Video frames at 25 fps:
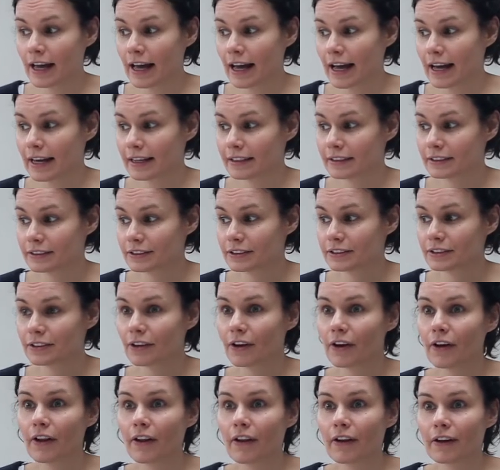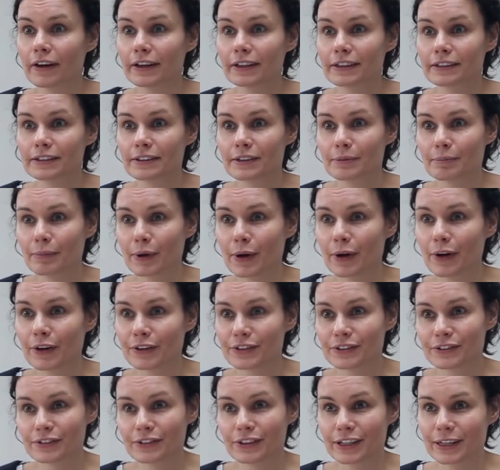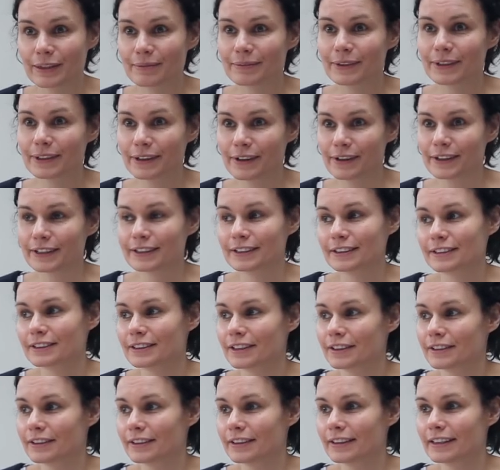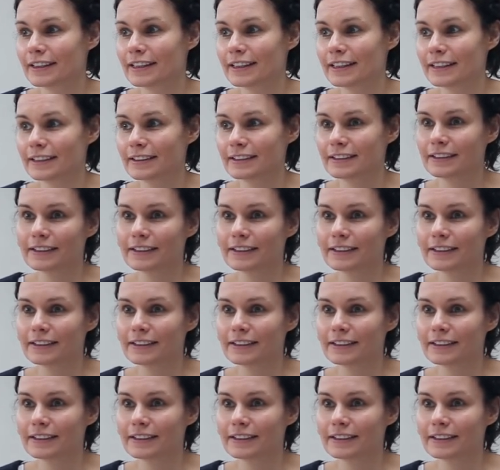And Star lights the paths for him at night so that he